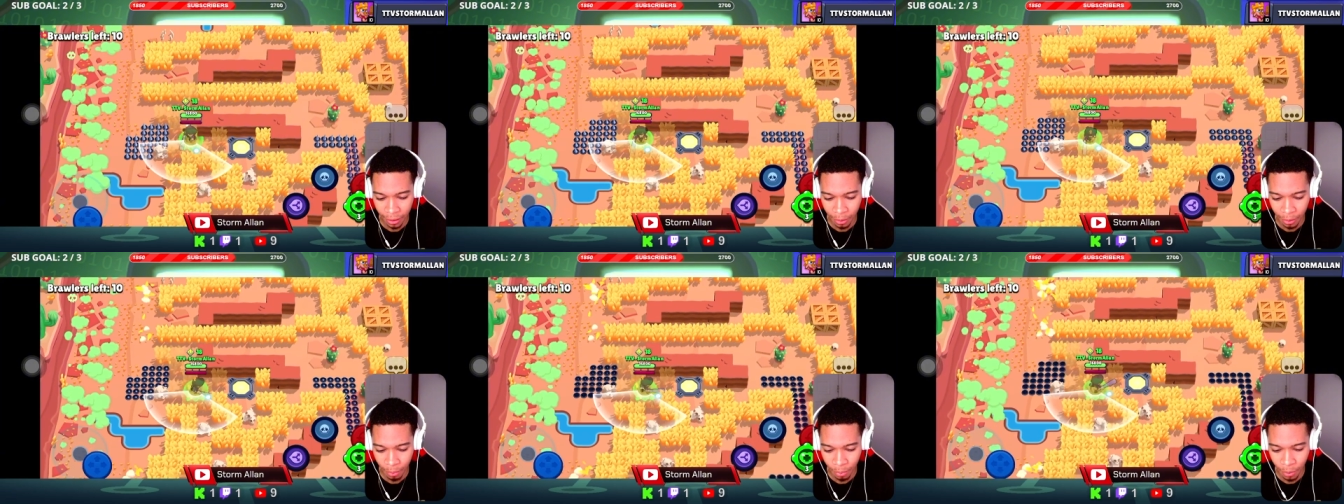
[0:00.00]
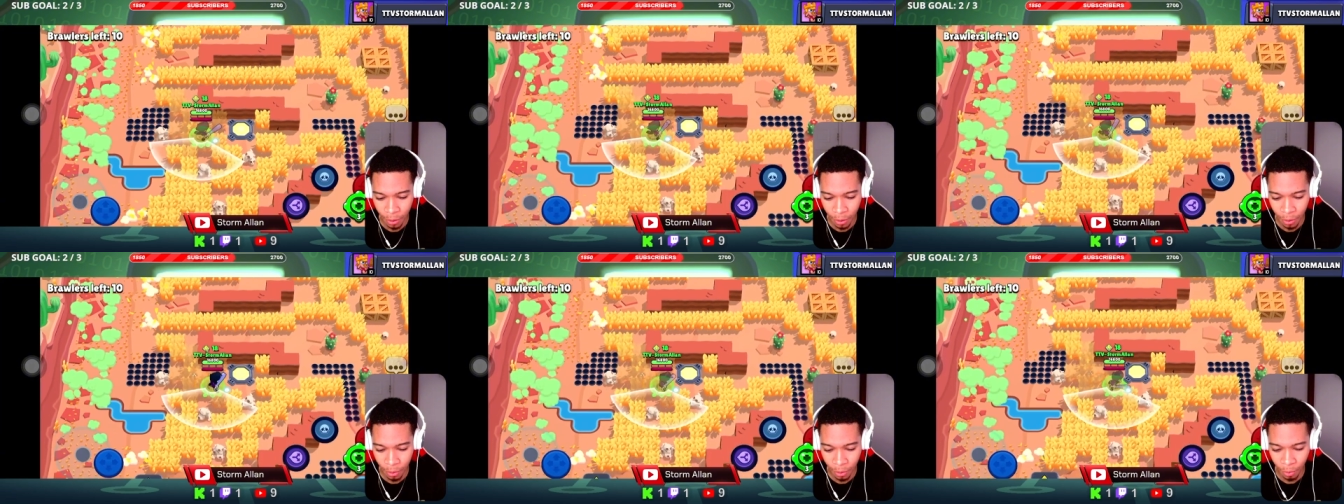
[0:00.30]

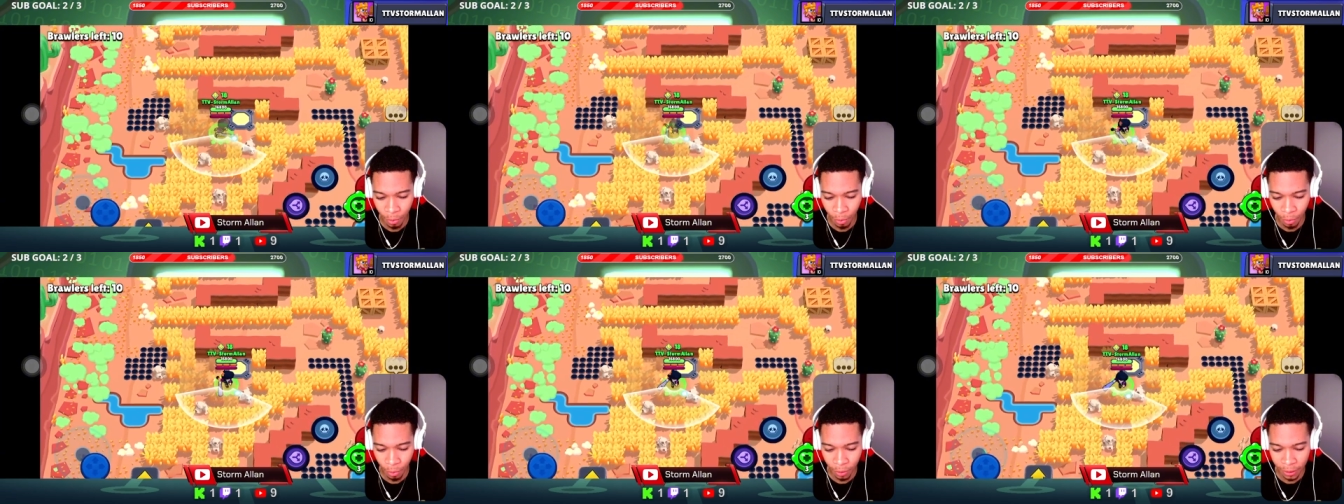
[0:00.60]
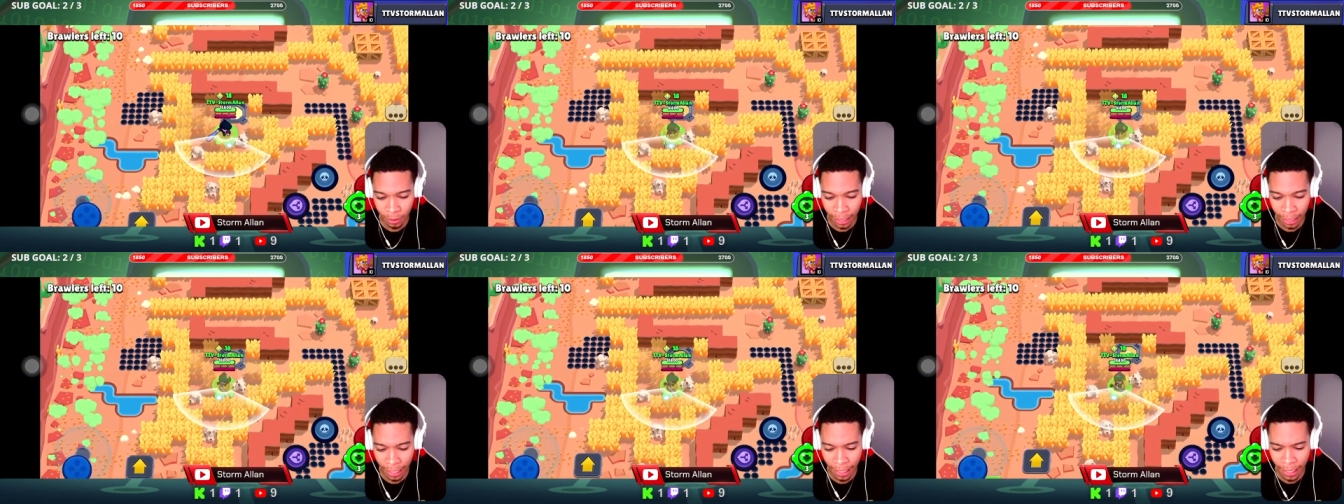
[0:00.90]
Bro,
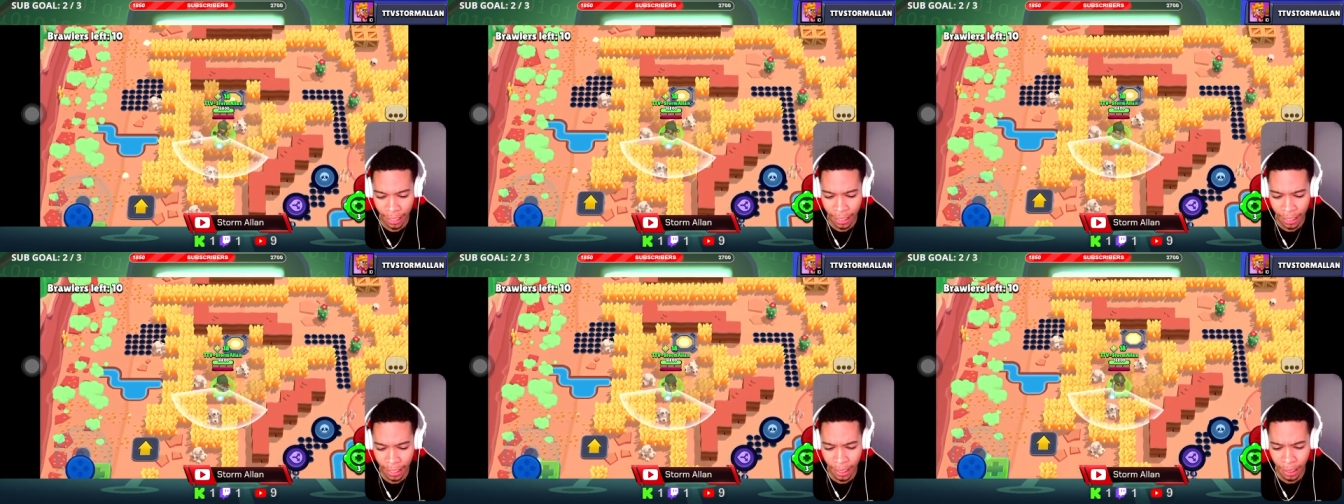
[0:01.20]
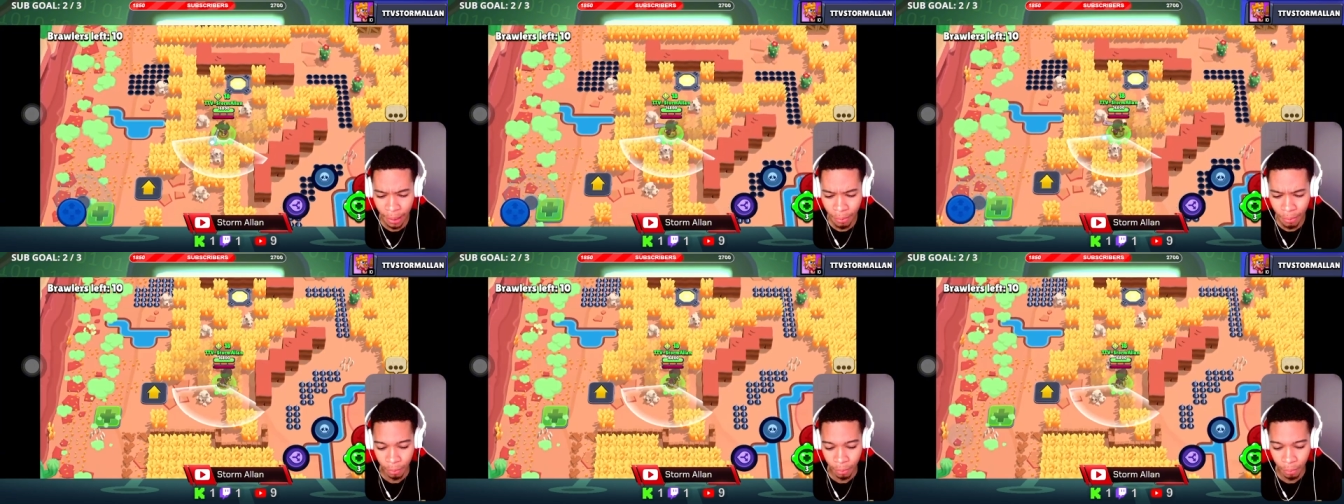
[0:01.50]

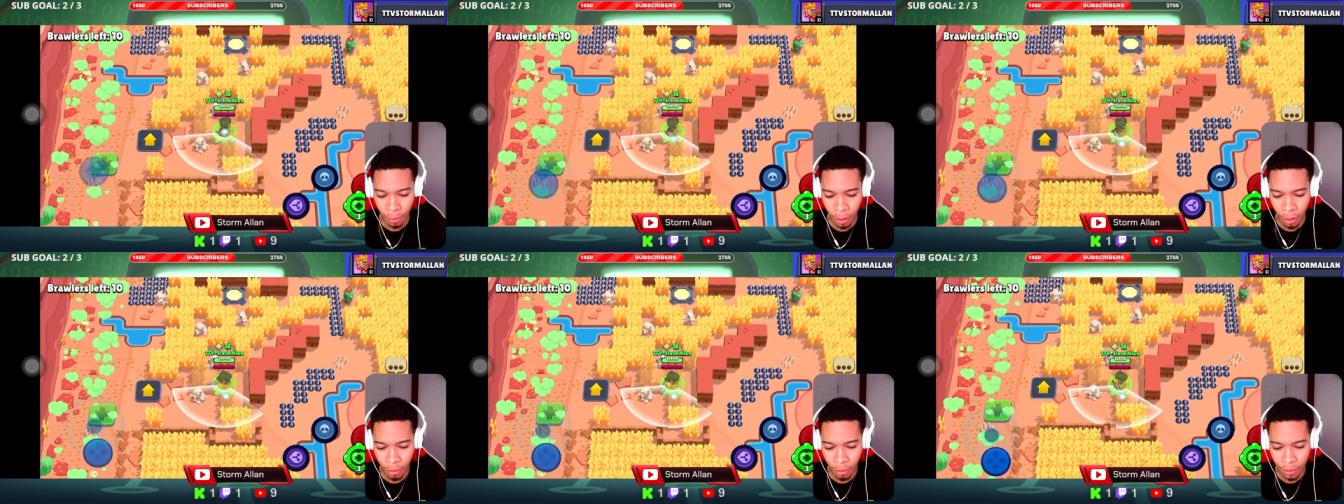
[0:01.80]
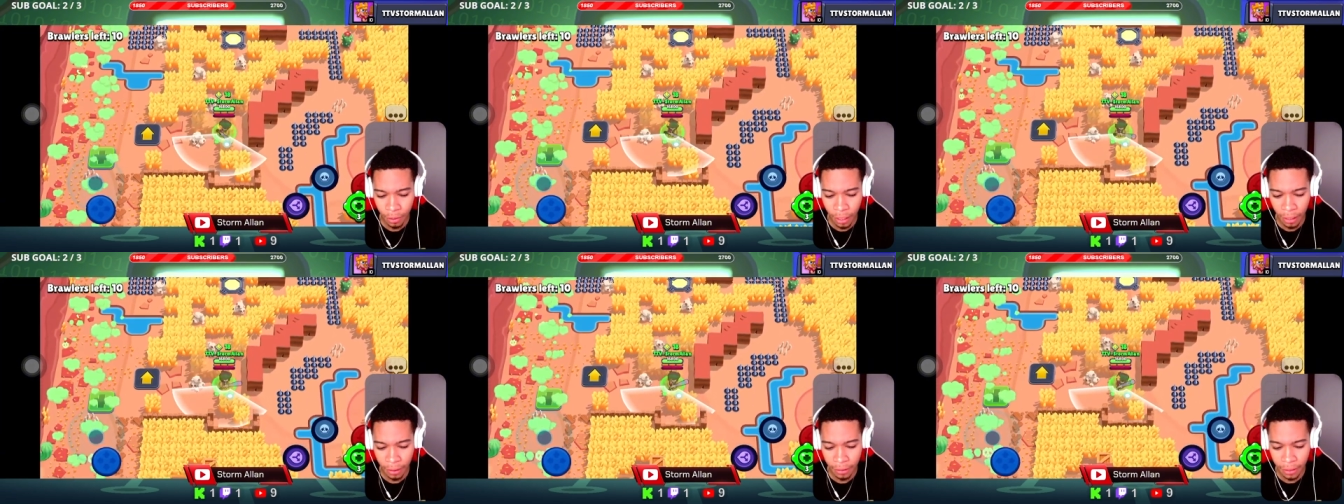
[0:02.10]
damn! Bro,
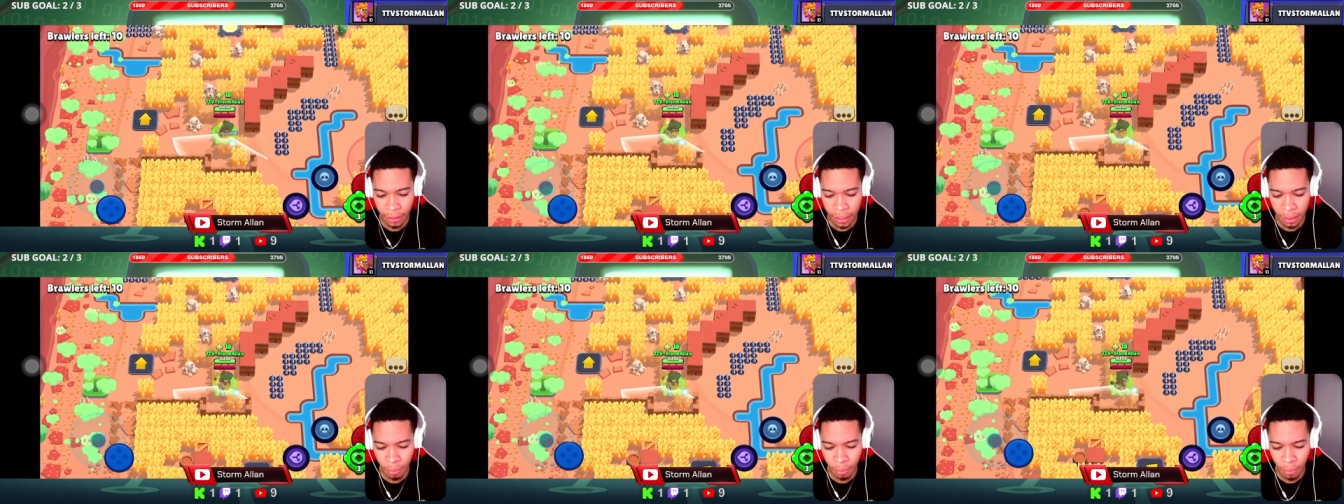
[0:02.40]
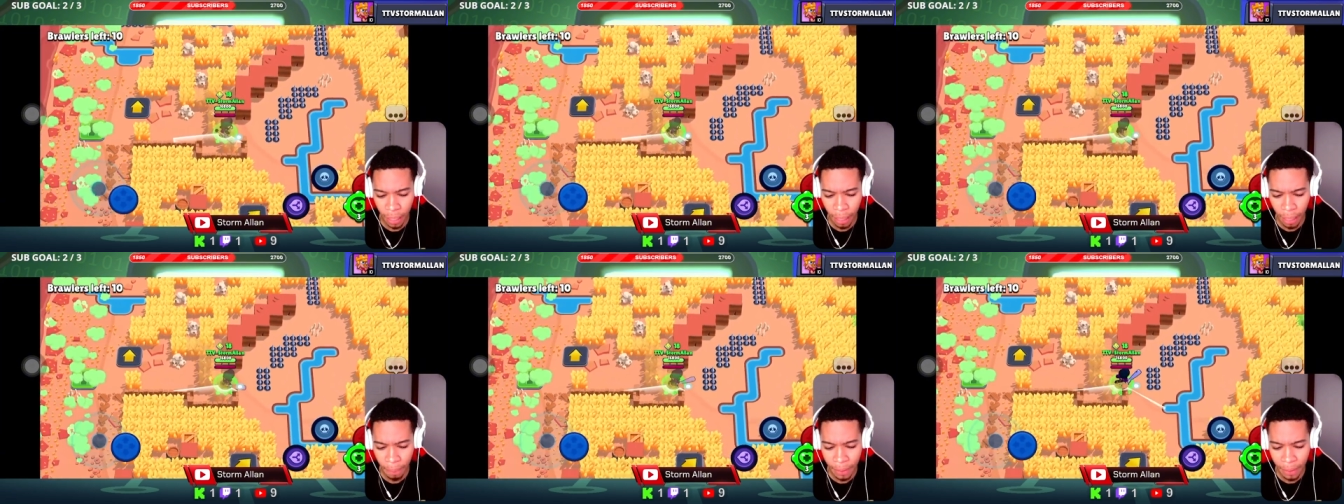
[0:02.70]
th this
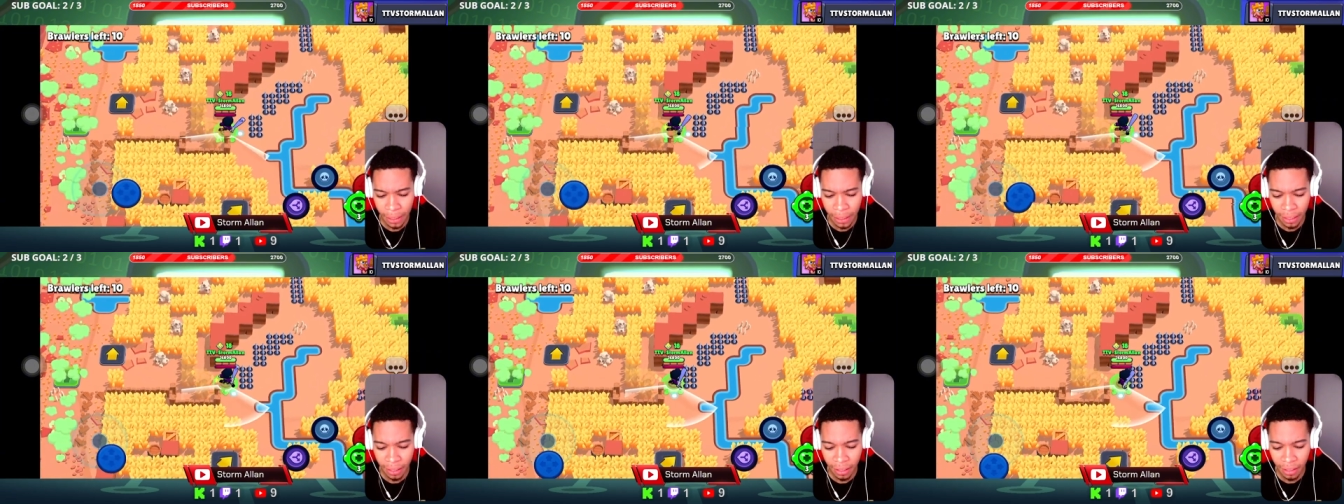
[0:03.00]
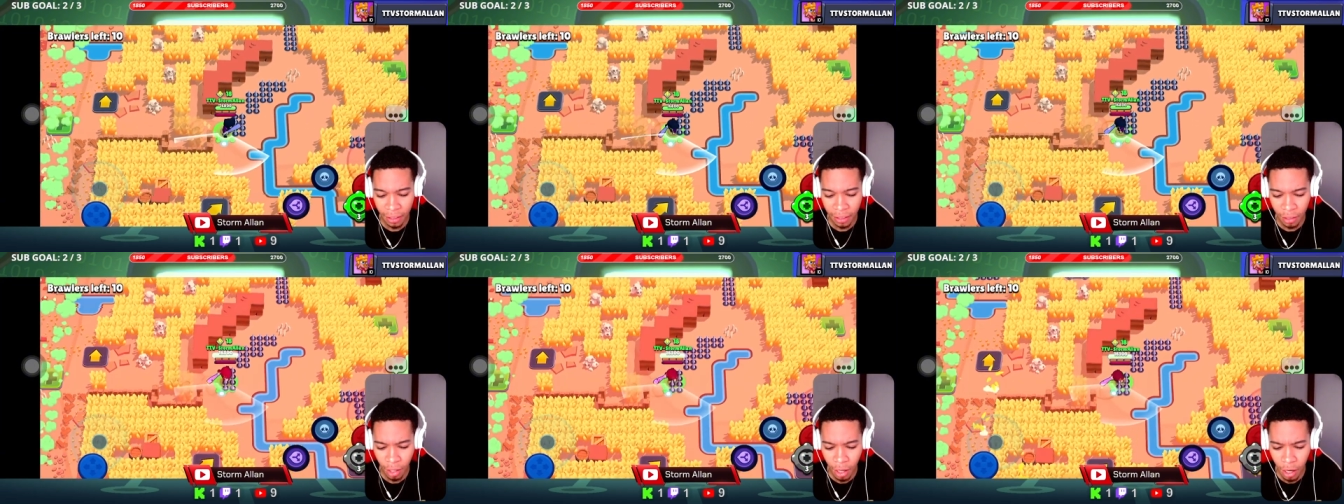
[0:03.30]
map is
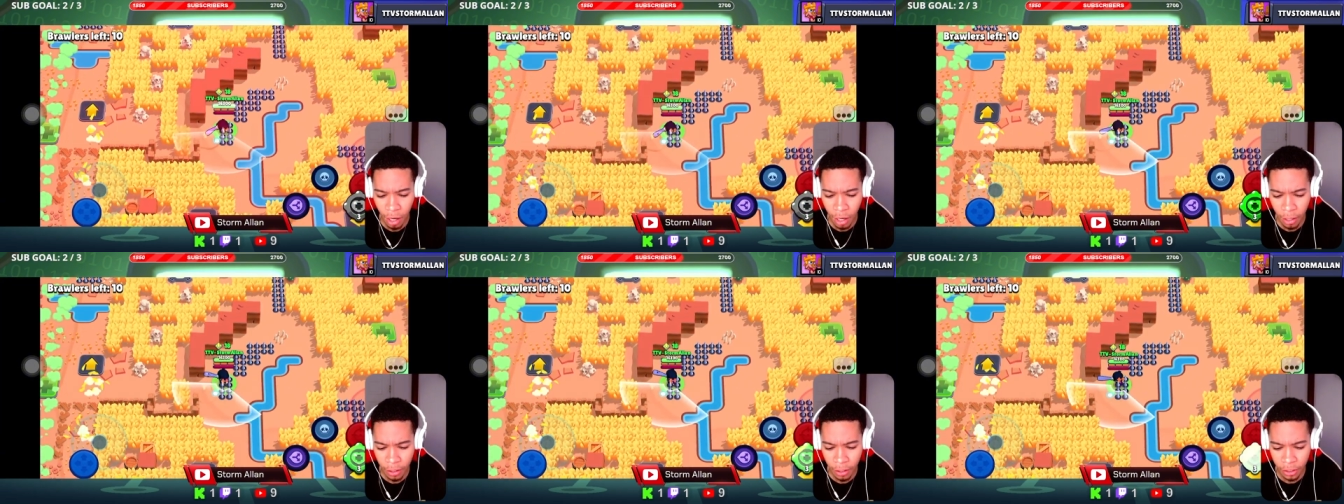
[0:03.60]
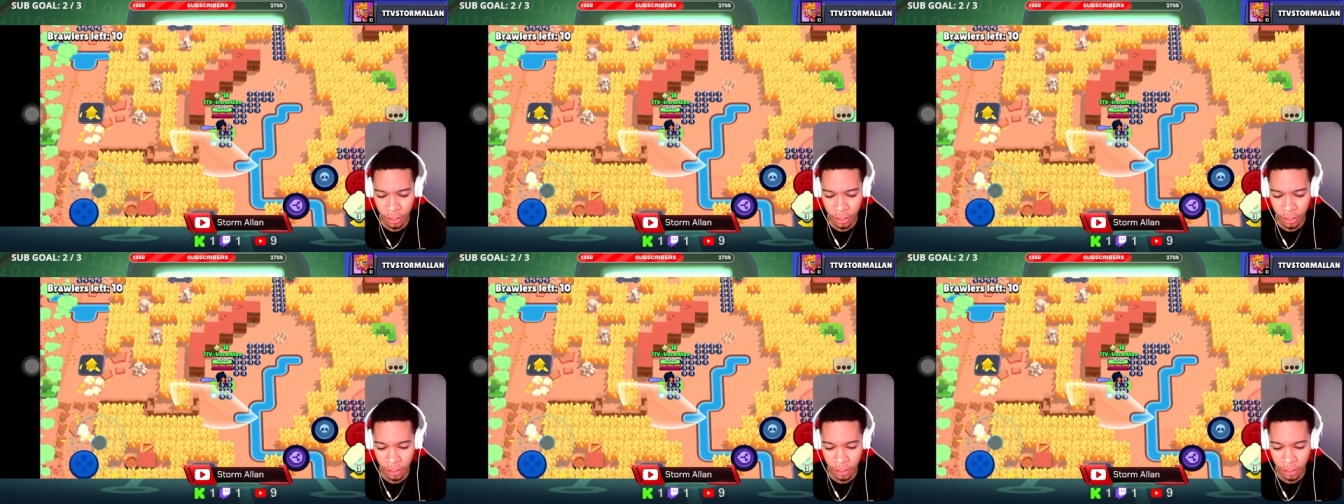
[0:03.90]
large!